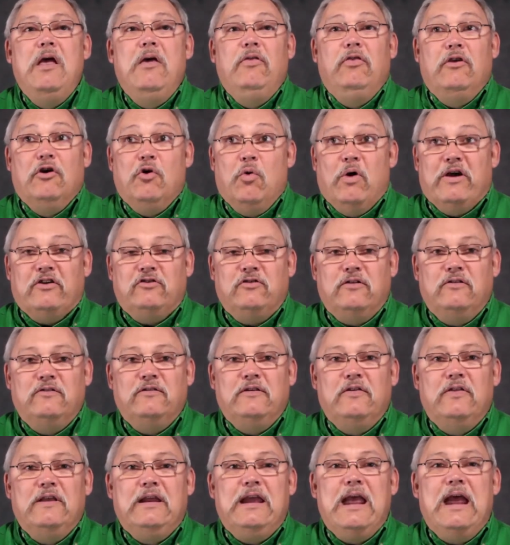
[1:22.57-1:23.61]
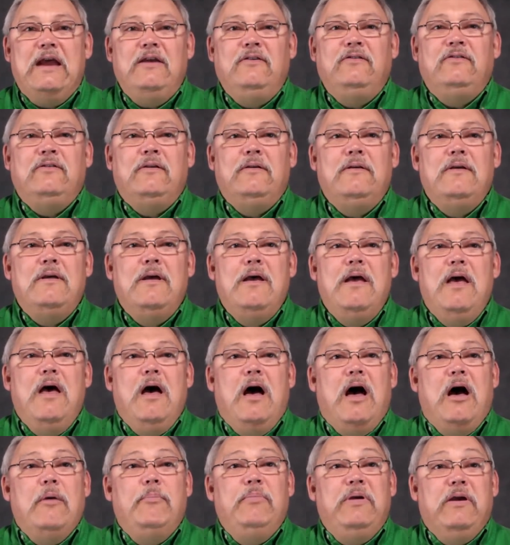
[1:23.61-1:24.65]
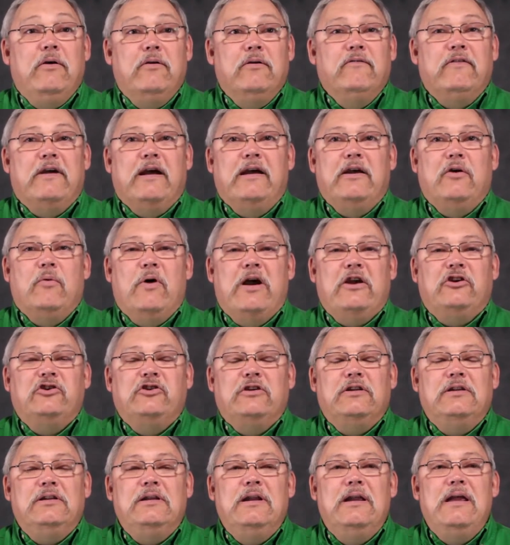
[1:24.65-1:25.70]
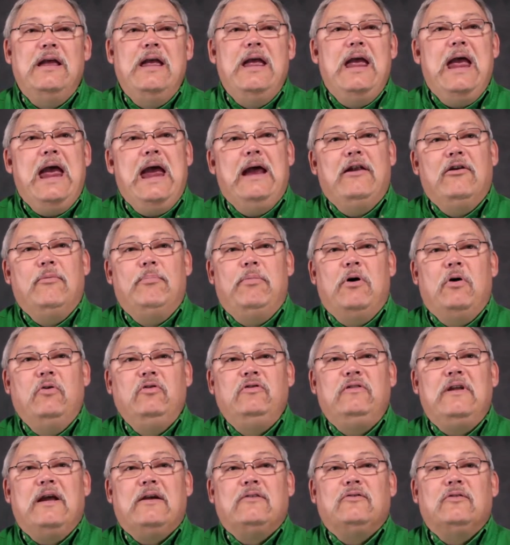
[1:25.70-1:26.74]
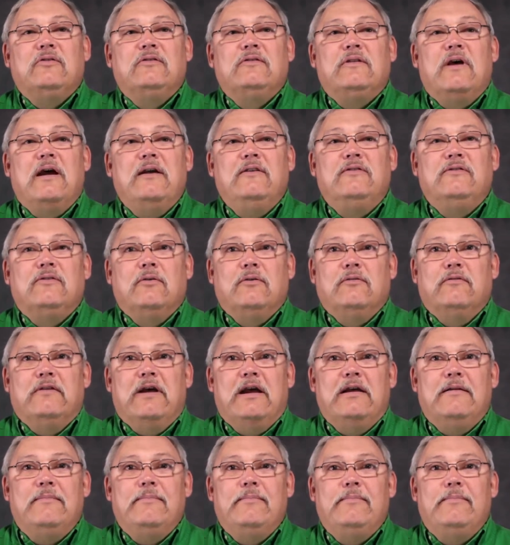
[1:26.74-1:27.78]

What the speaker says: the questions in the case, a peer evaluation, and a post-exercise survey.